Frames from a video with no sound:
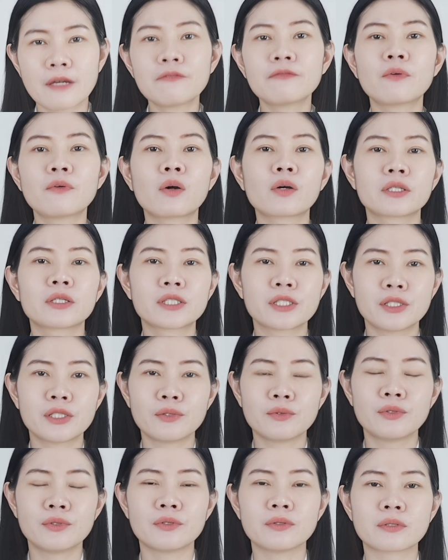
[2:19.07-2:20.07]
safe for
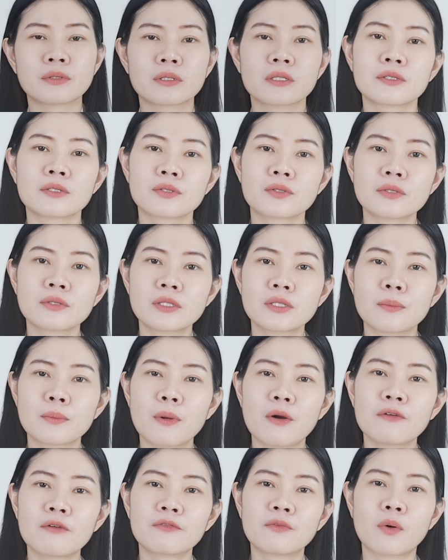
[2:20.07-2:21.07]
continued use,
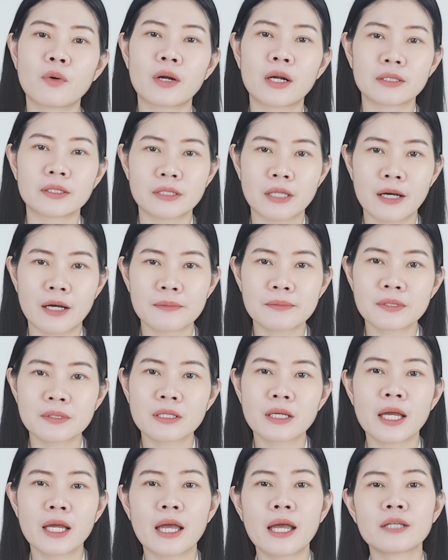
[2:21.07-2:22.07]
suitable for adults
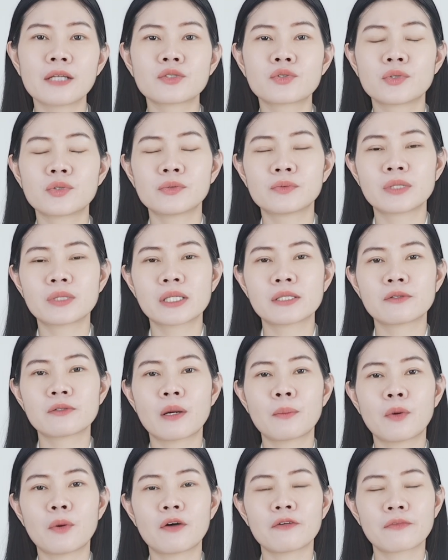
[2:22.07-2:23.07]
and children
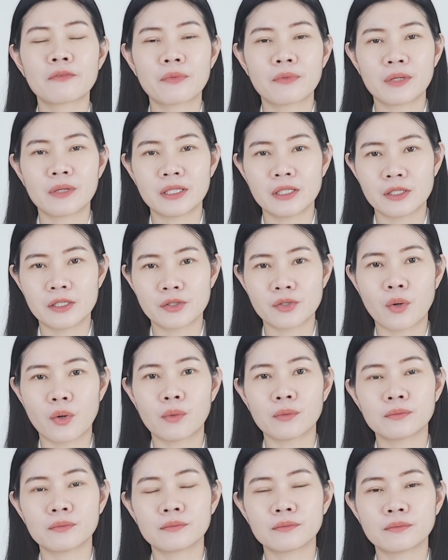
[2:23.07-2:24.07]
above three years
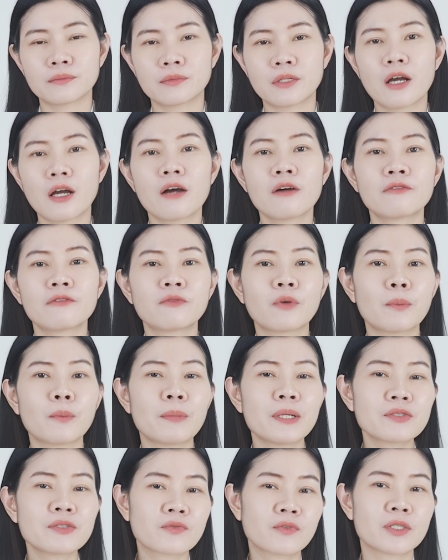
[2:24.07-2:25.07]
old. For
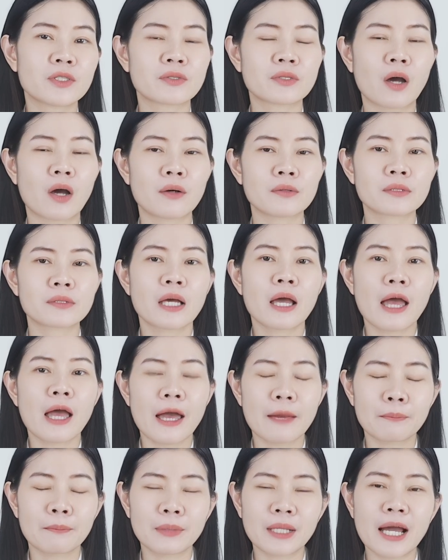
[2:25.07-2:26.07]
best results,
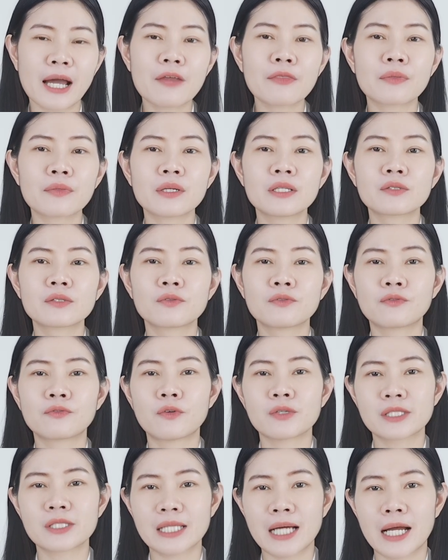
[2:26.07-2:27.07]
apply three to
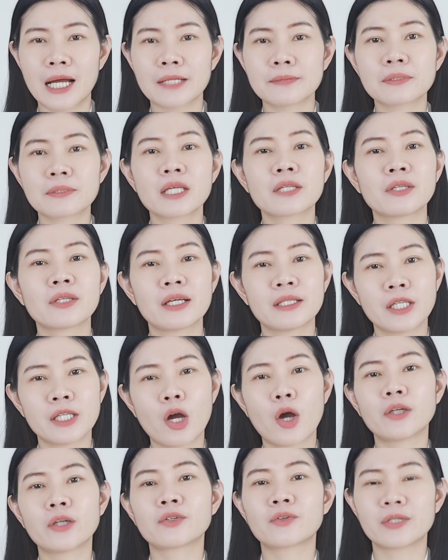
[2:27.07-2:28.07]
four times daily
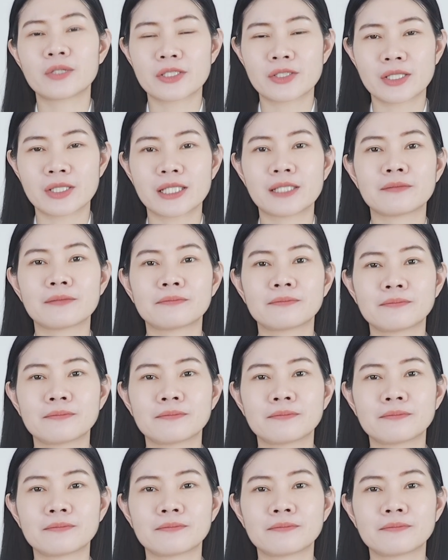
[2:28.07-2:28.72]
on clean skin.